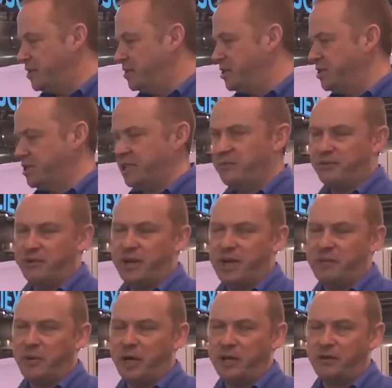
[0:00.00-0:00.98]
such as
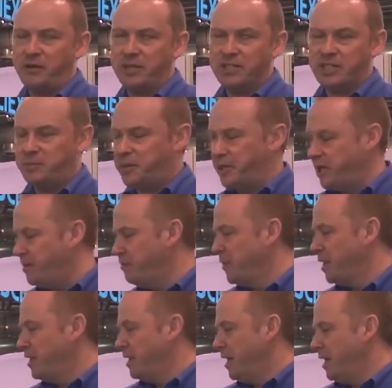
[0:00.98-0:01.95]
infrared microscopy,
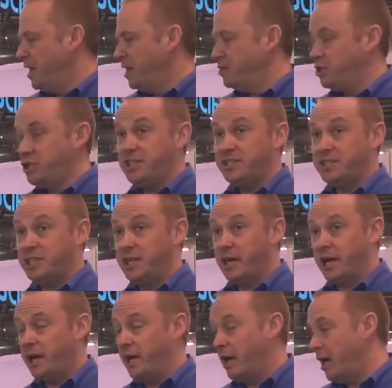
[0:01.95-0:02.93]

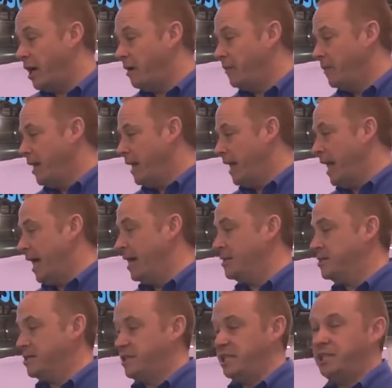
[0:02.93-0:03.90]
GCIR
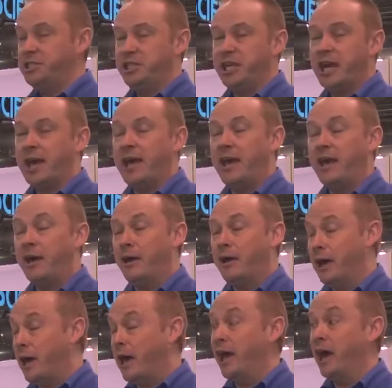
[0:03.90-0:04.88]
and
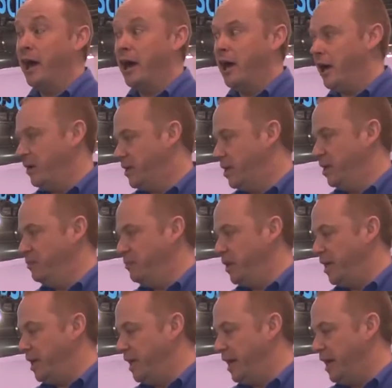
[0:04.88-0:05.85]
TGAIR
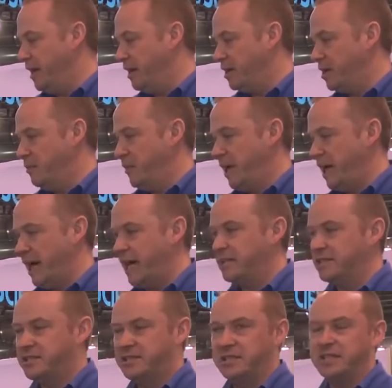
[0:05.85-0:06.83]
can be
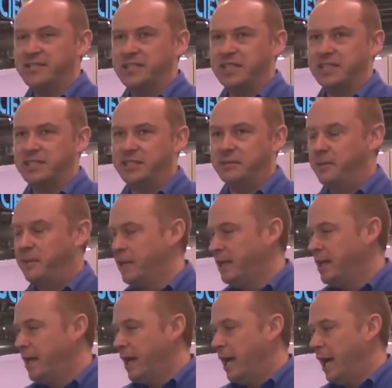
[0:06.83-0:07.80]
added to the system.
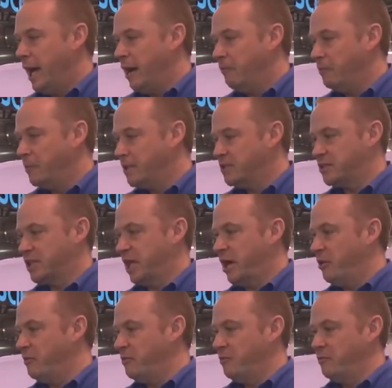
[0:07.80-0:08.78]

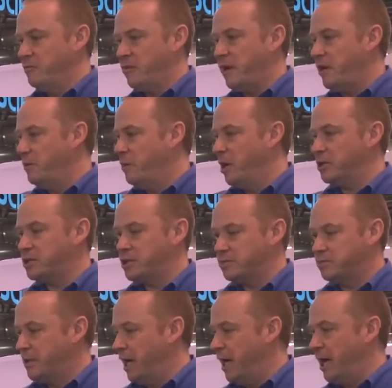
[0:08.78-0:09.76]
So very
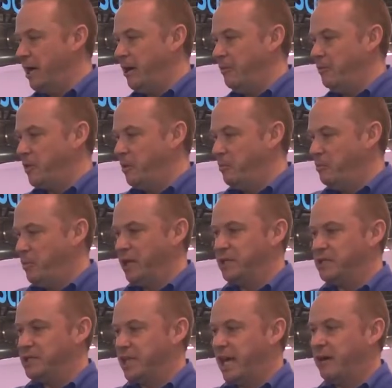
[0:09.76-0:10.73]
much
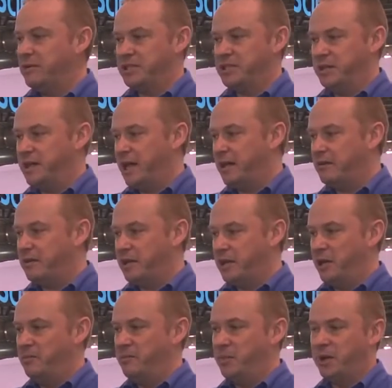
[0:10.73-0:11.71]
builds out to
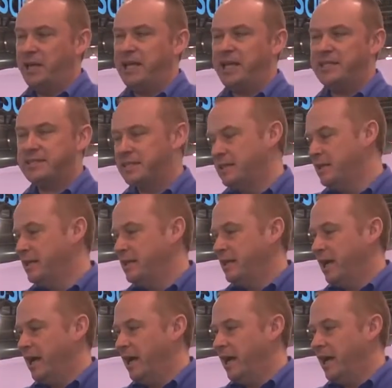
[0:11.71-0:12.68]
that complete
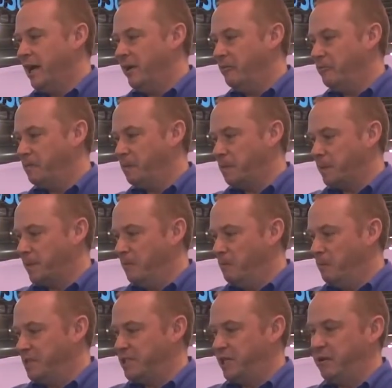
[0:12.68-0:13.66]

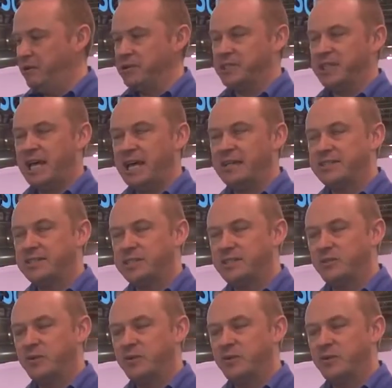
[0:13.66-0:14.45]
materials analysis